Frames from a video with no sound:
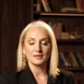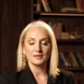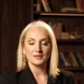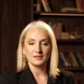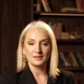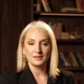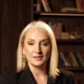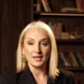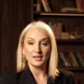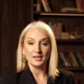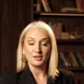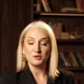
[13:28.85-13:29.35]

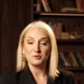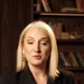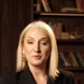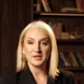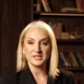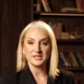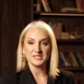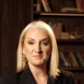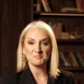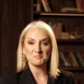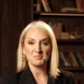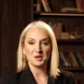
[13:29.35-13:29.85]
Then you
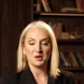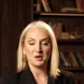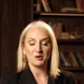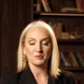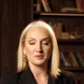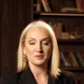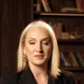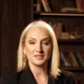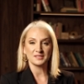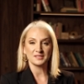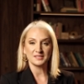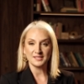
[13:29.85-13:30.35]

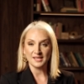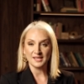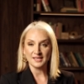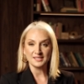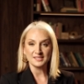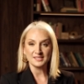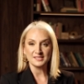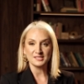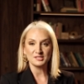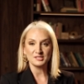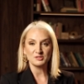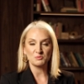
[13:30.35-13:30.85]
explode, then
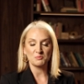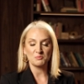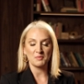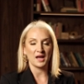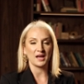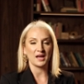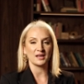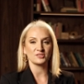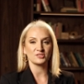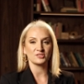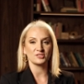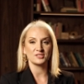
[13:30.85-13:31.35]
it's too
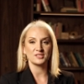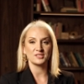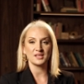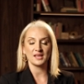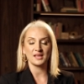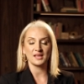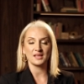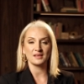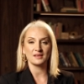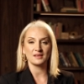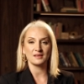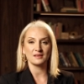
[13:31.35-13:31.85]
much.
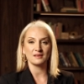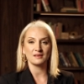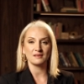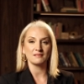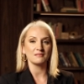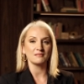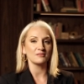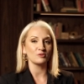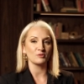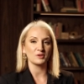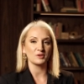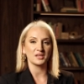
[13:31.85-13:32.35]
Then
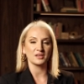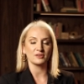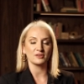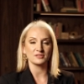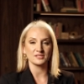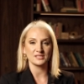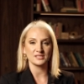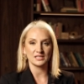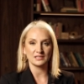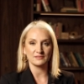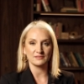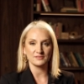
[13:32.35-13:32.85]
you hear
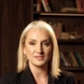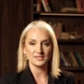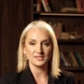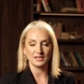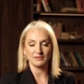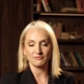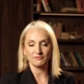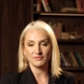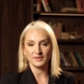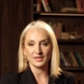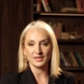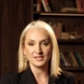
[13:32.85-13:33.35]
yourself say
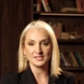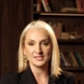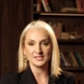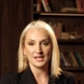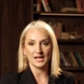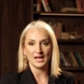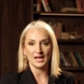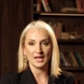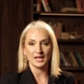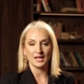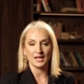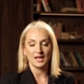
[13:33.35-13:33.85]
things
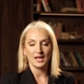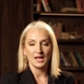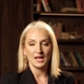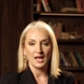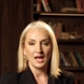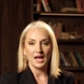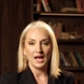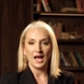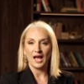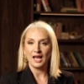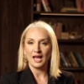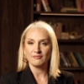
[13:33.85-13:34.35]
like,
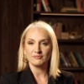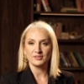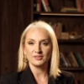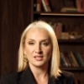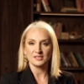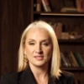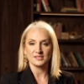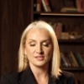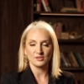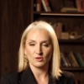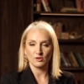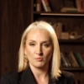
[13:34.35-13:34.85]
I've
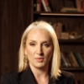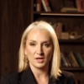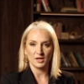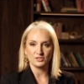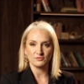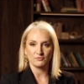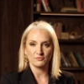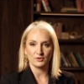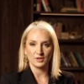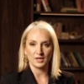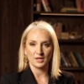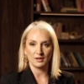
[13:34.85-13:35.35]
done so much
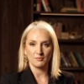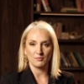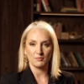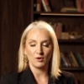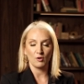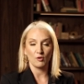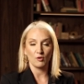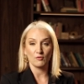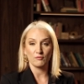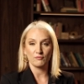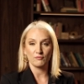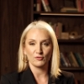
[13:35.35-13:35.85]
for them
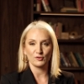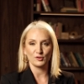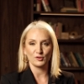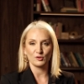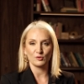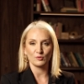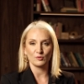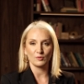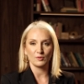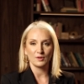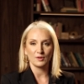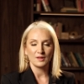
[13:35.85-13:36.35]
or for
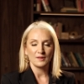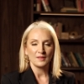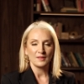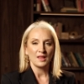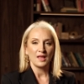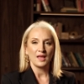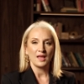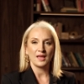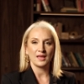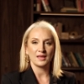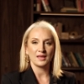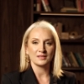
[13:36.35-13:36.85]
you,
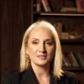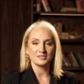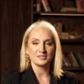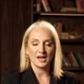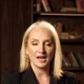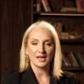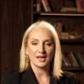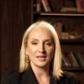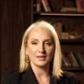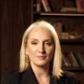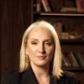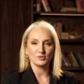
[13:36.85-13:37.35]
and
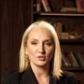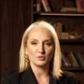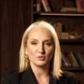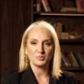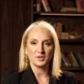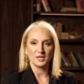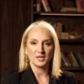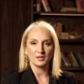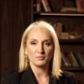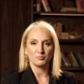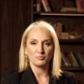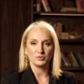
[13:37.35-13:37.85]
I am not
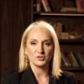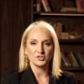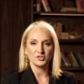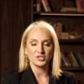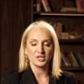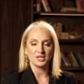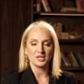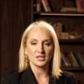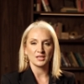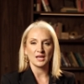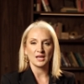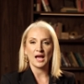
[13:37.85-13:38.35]
being
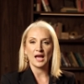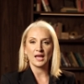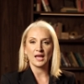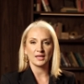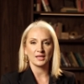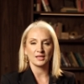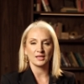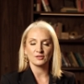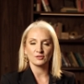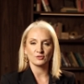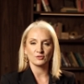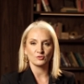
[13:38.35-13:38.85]
appreciated. I
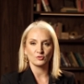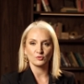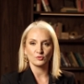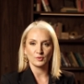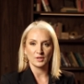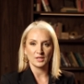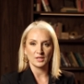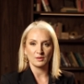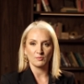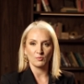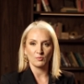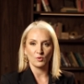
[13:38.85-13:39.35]
cannot do
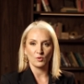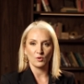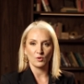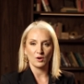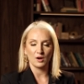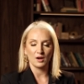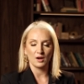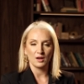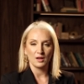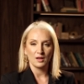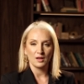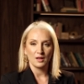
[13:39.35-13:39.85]

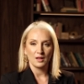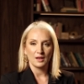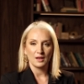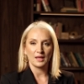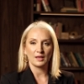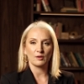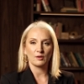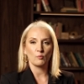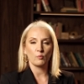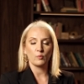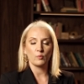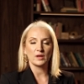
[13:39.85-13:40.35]
anymore.
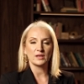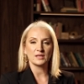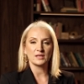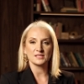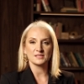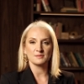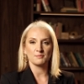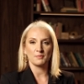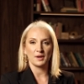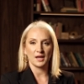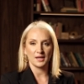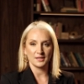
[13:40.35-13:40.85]
Like, when
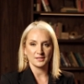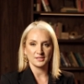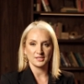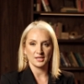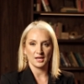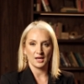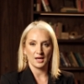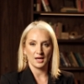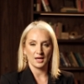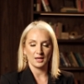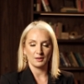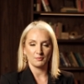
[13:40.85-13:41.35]
is my
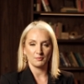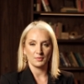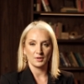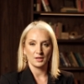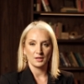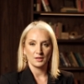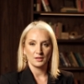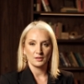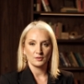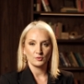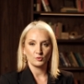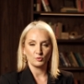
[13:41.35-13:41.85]
time
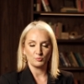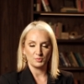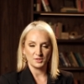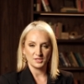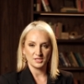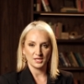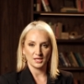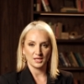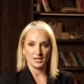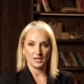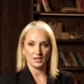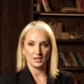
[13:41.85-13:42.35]
to be
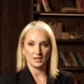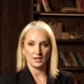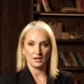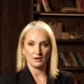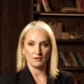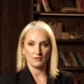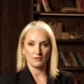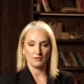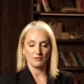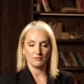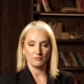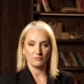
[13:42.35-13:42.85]
taken
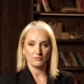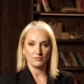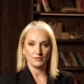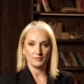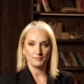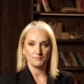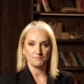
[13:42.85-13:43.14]
care of,